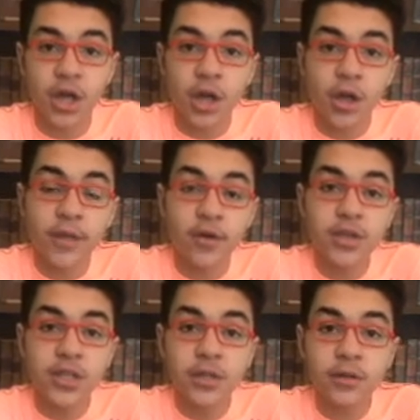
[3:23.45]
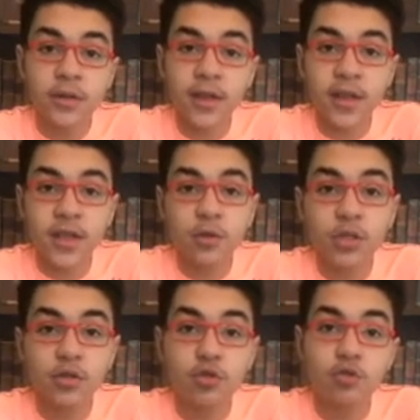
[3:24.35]
The reason that he wanted
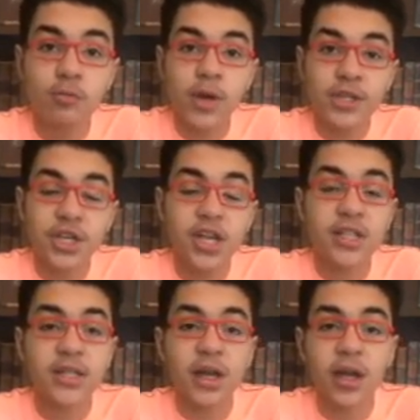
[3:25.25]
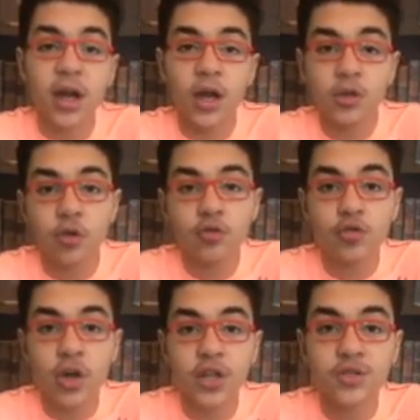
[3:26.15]
to do magic is unknown to
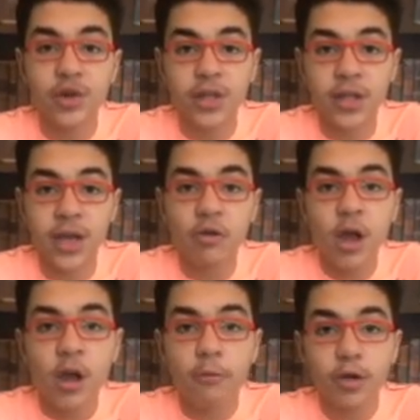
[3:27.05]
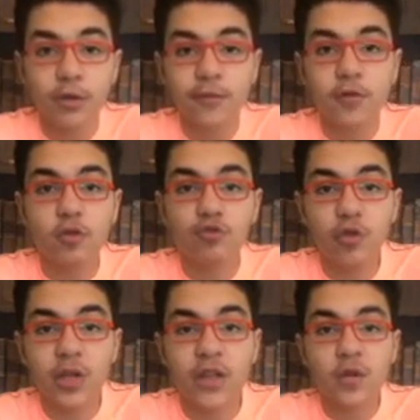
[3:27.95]
us right now, but of course we will
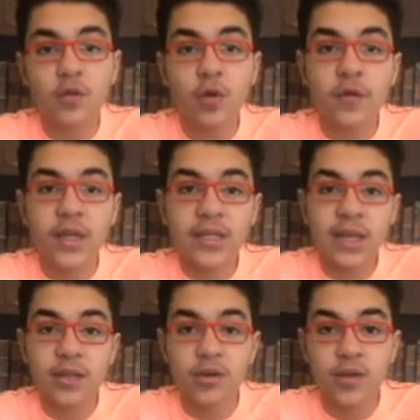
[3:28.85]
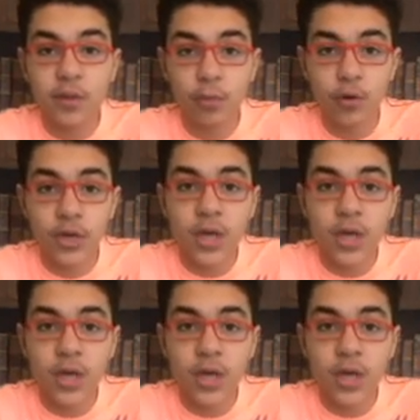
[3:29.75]
get to know this later in the book.